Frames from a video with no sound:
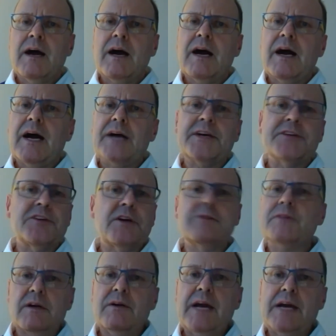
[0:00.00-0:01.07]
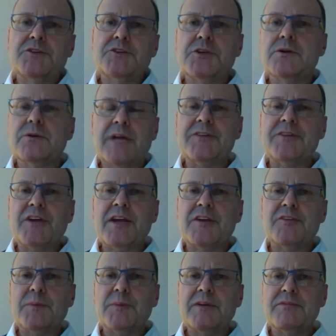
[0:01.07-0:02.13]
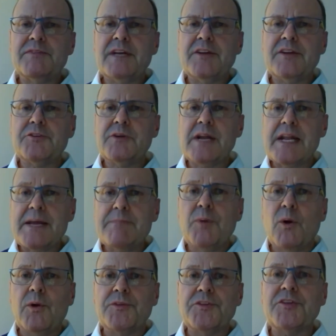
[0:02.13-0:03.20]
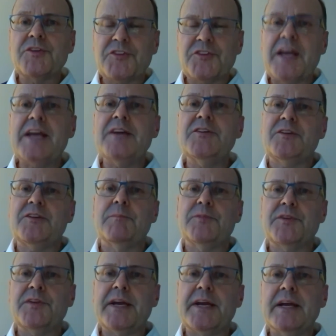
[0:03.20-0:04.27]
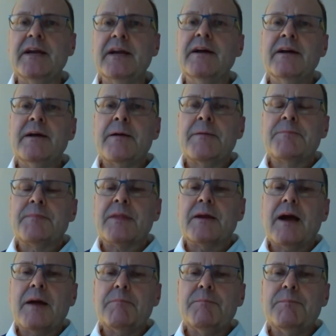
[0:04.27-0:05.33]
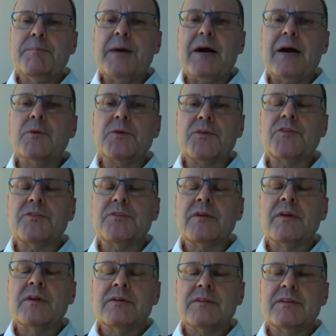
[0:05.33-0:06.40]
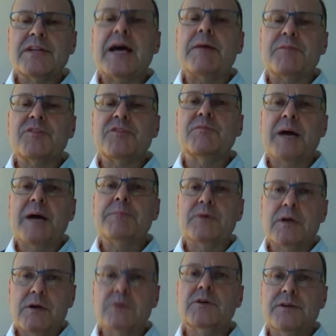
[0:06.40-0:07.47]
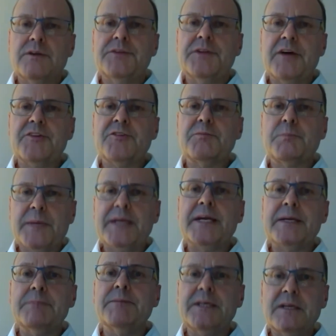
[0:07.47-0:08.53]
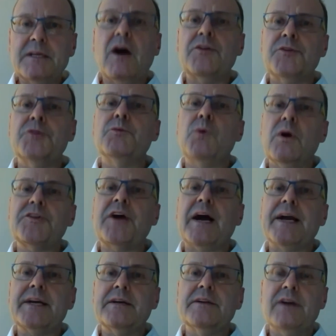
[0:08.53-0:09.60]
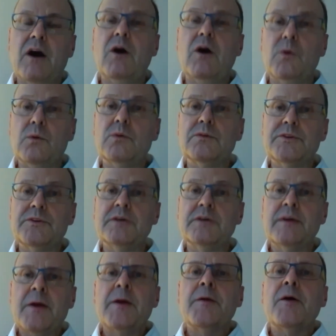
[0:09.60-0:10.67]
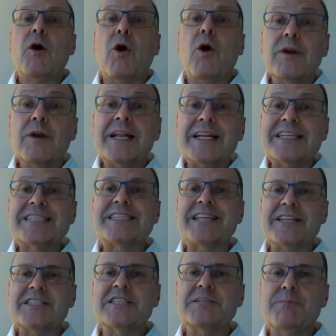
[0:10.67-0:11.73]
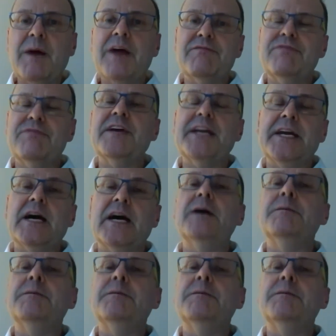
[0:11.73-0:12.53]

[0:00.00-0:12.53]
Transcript: And I don't know how true that is, but I feel it's really important to say something about the depth of my brokenness being beyond what I can hold, or at least that is my fear.